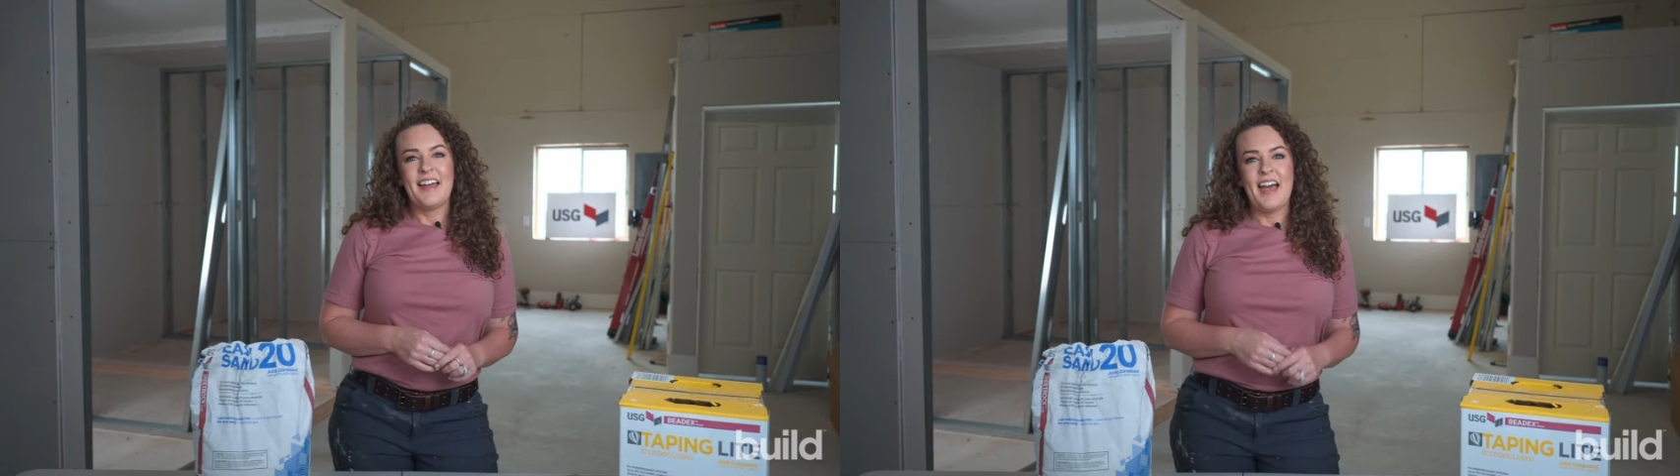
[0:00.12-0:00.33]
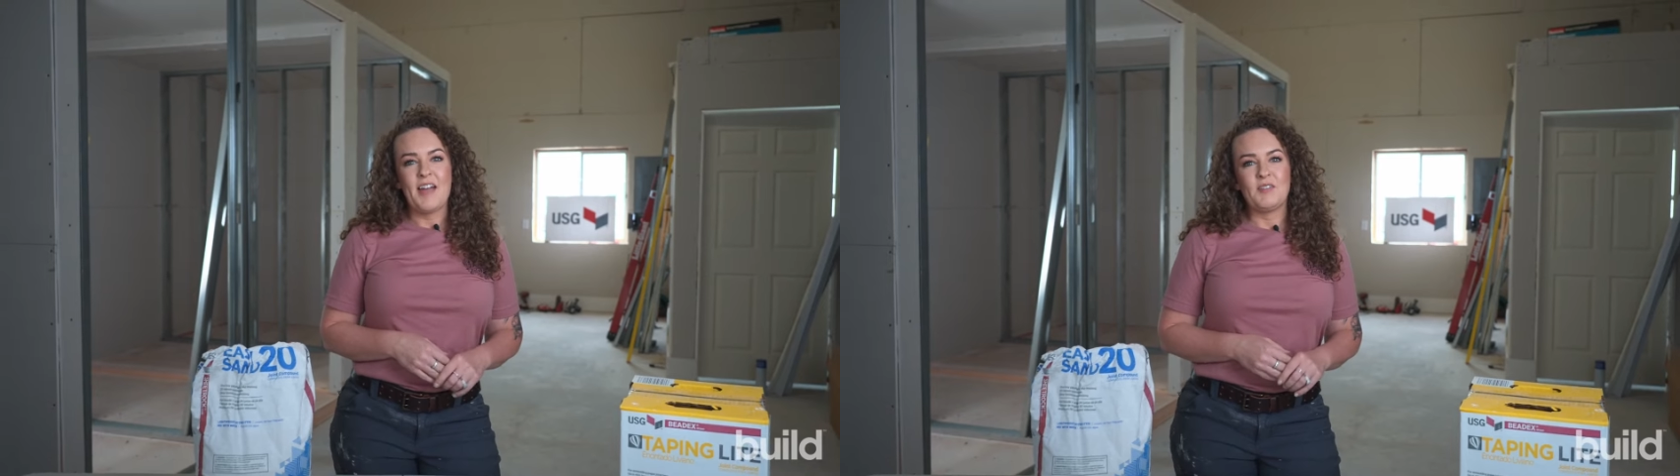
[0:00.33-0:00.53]

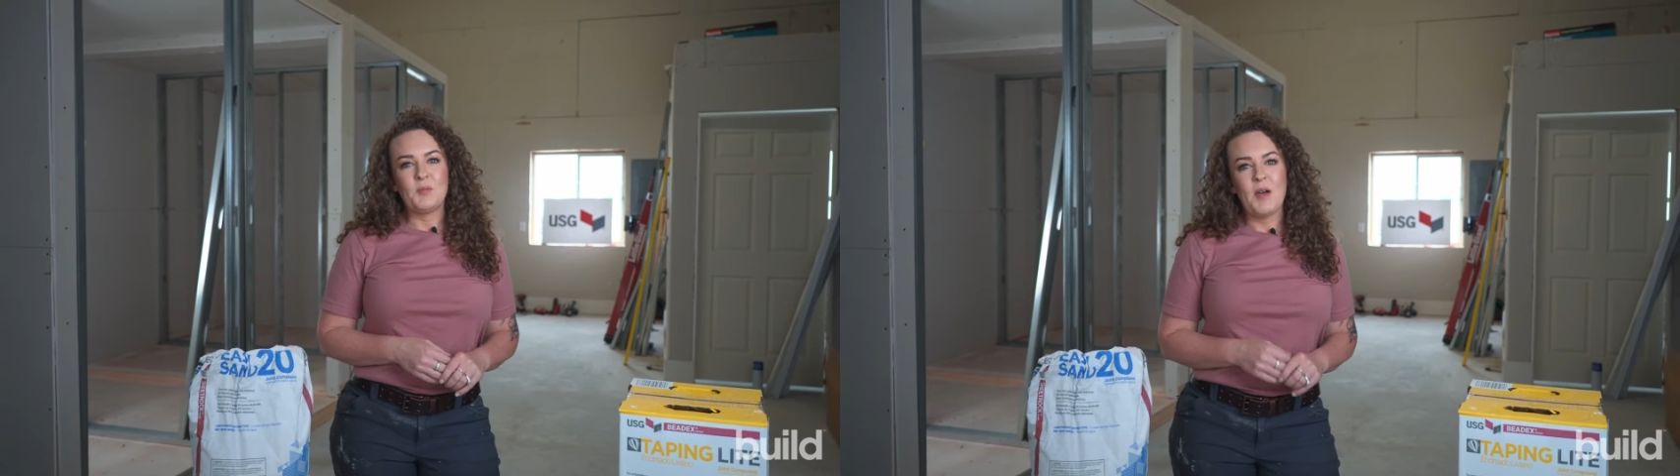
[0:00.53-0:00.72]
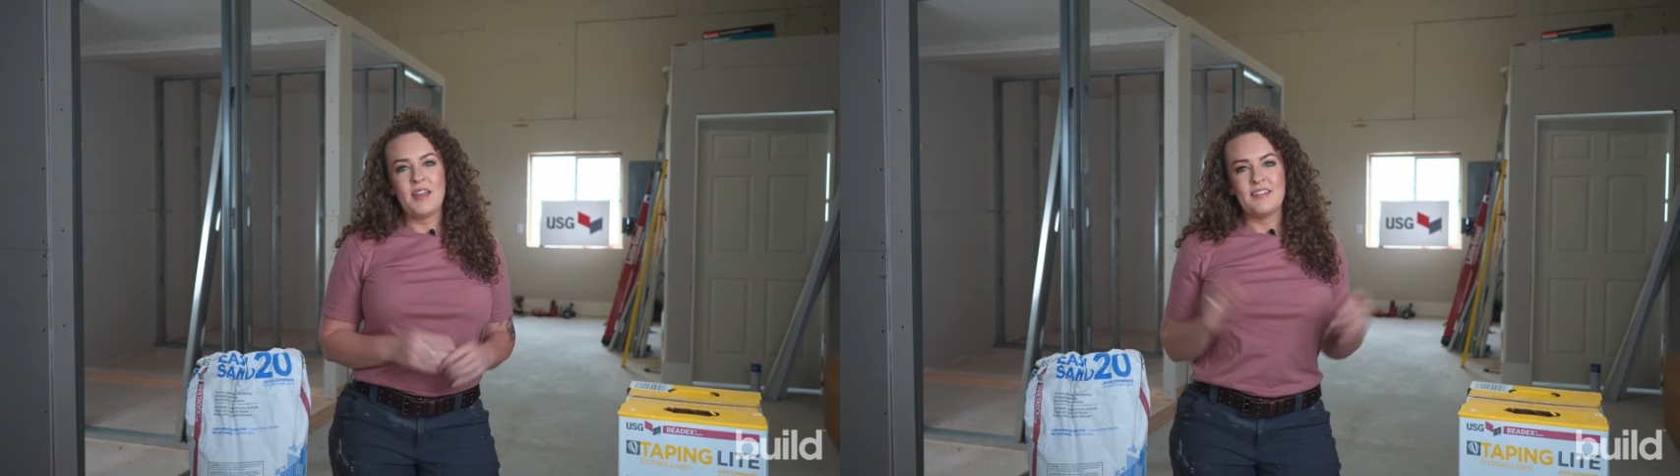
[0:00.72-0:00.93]
Hi
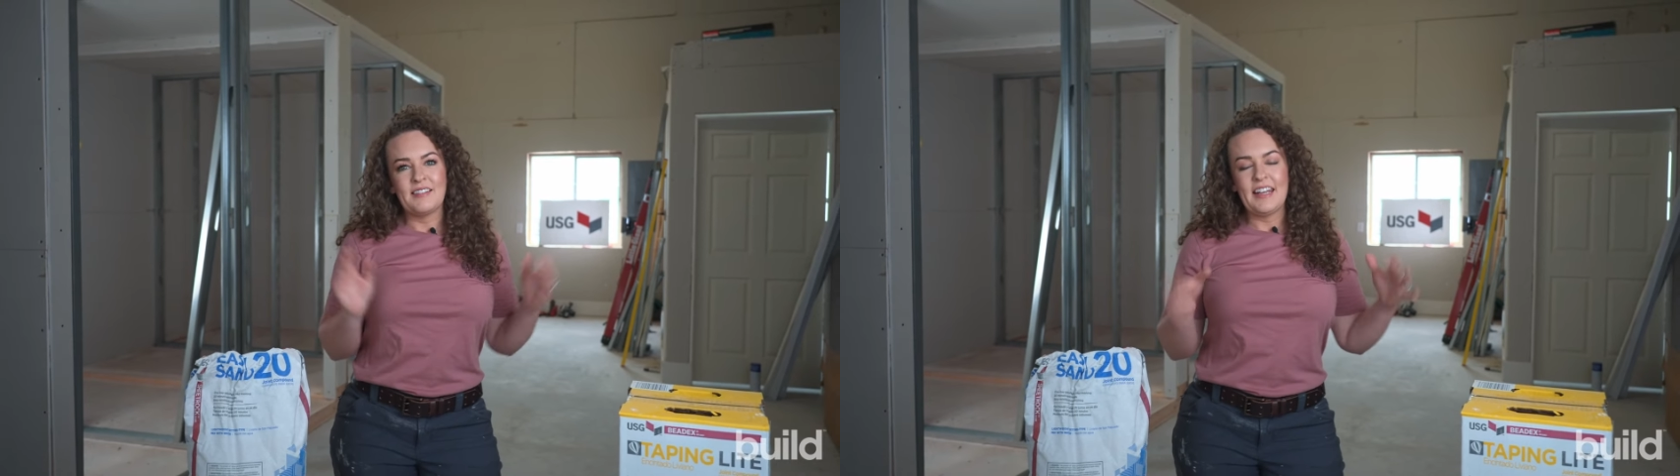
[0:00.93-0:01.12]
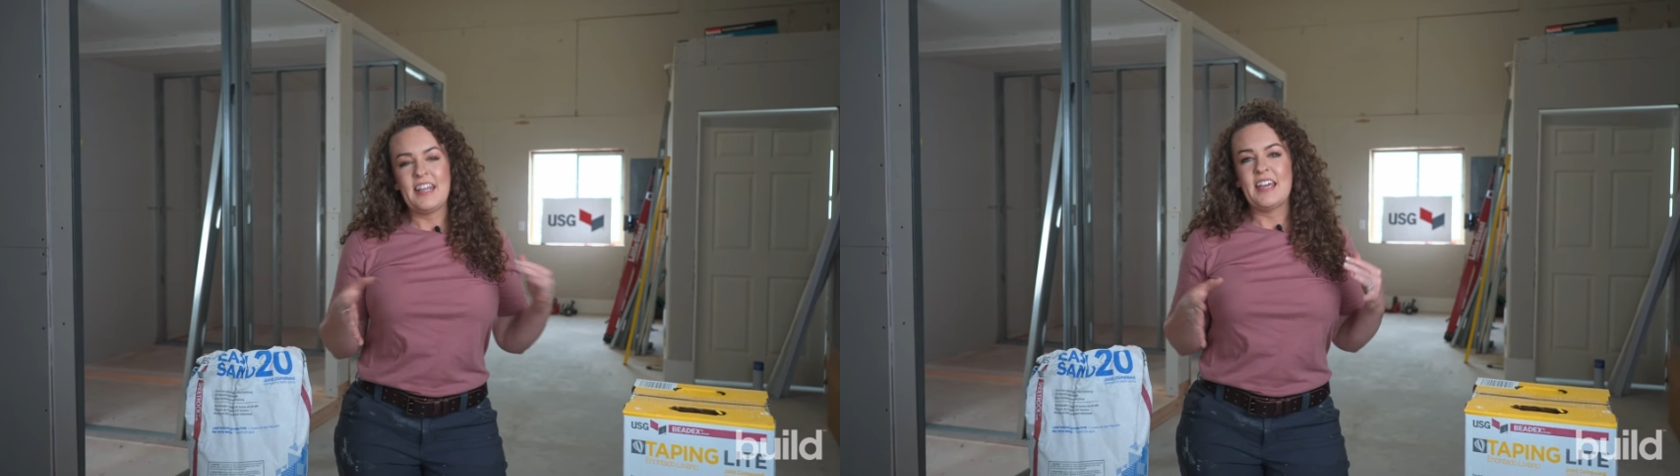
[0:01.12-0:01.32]

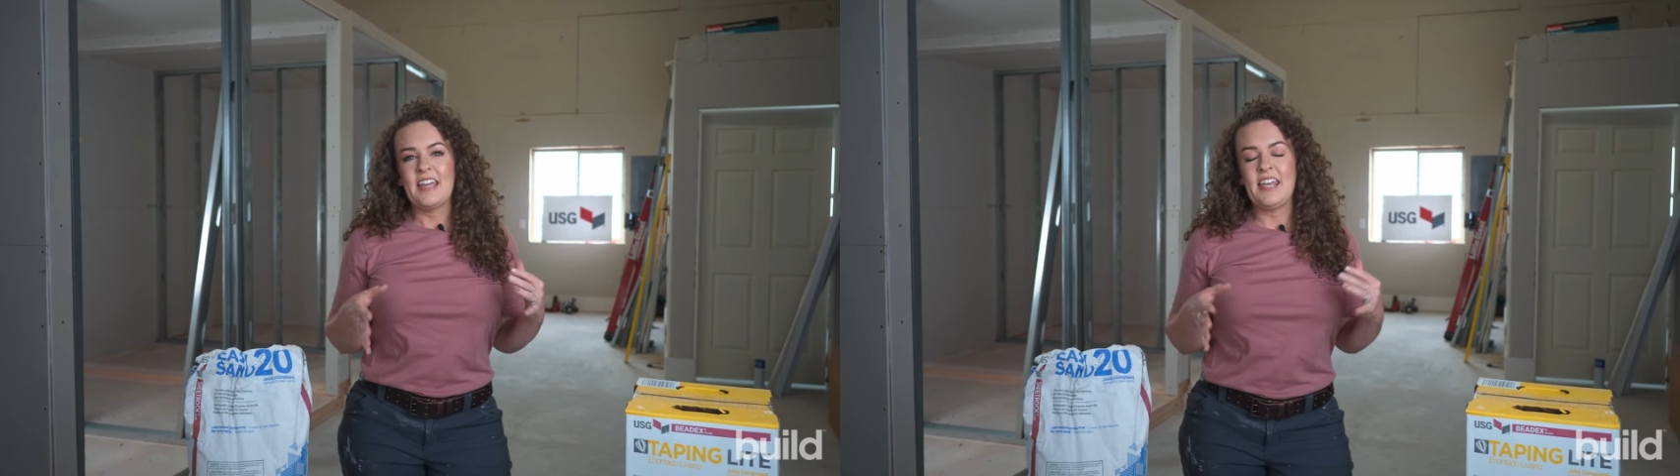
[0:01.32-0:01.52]
everyone, Lydia